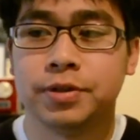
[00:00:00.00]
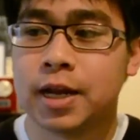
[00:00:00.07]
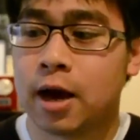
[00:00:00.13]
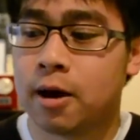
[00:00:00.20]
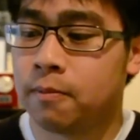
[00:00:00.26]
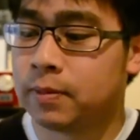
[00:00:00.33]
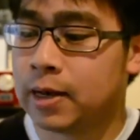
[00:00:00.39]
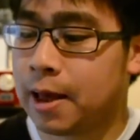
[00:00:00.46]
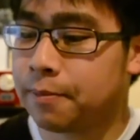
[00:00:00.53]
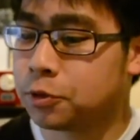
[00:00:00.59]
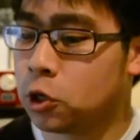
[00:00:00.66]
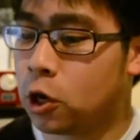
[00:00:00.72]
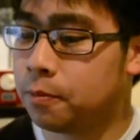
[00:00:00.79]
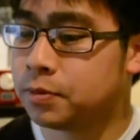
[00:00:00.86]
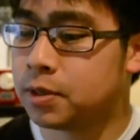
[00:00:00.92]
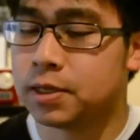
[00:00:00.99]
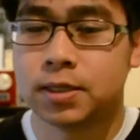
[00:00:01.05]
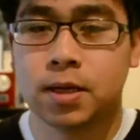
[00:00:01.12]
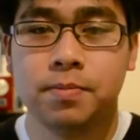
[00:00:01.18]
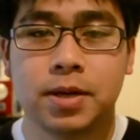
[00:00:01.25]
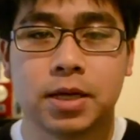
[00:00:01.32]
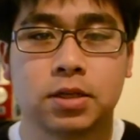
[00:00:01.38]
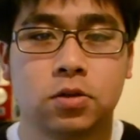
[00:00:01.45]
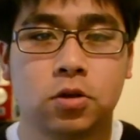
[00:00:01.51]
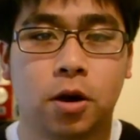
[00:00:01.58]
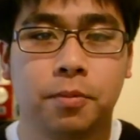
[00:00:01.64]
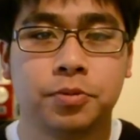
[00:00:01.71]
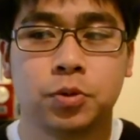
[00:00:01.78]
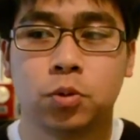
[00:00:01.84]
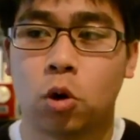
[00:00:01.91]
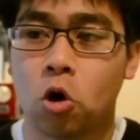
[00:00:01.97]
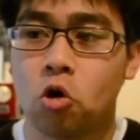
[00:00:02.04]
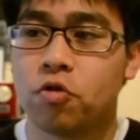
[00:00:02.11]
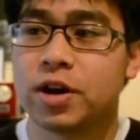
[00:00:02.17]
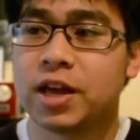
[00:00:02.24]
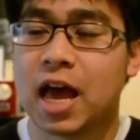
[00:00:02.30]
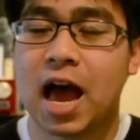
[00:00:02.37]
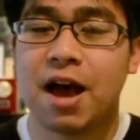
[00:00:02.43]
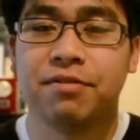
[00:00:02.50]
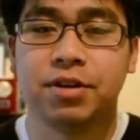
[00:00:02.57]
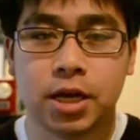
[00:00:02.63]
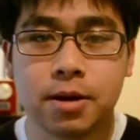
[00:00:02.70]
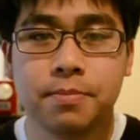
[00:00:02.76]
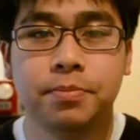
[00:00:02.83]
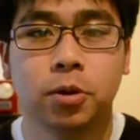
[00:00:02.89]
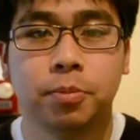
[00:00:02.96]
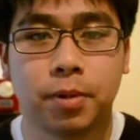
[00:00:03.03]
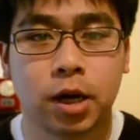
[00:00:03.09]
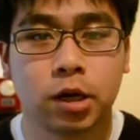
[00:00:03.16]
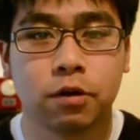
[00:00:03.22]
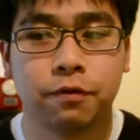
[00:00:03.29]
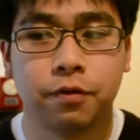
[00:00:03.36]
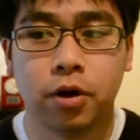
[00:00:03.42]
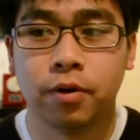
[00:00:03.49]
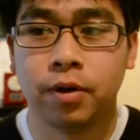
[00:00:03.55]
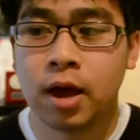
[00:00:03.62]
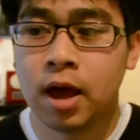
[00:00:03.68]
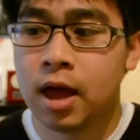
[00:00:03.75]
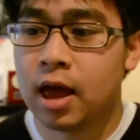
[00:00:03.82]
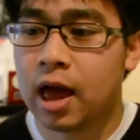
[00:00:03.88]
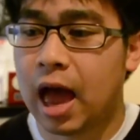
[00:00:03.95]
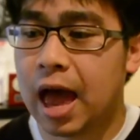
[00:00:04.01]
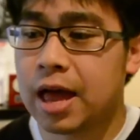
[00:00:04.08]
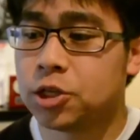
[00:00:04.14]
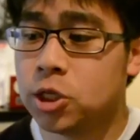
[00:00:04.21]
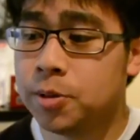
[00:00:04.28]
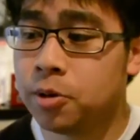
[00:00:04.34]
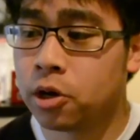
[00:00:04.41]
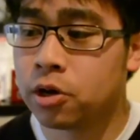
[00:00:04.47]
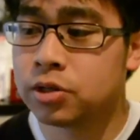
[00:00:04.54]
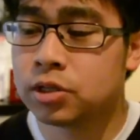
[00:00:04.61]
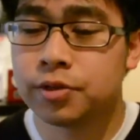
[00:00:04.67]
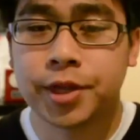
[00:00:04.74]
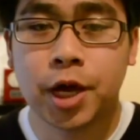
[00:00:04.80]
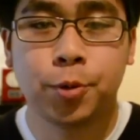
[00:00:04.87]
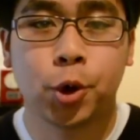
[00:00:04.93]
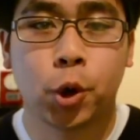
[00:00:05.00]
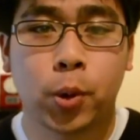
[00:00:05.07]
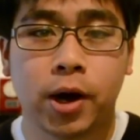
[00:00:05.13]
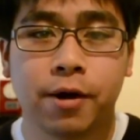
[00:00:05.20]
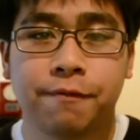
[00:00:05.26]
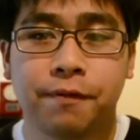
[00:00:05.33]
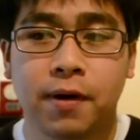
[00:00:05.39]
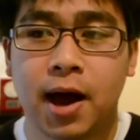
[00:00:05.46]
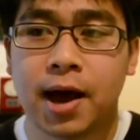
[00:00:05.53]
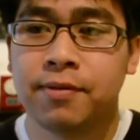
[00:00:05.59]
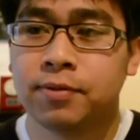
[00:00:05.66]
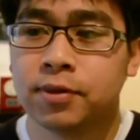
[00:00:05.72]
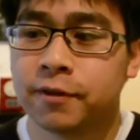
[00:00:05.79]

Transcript: Now, laptops and some desktops will already have an inbuilt microphone and to be honest, they work quite fine.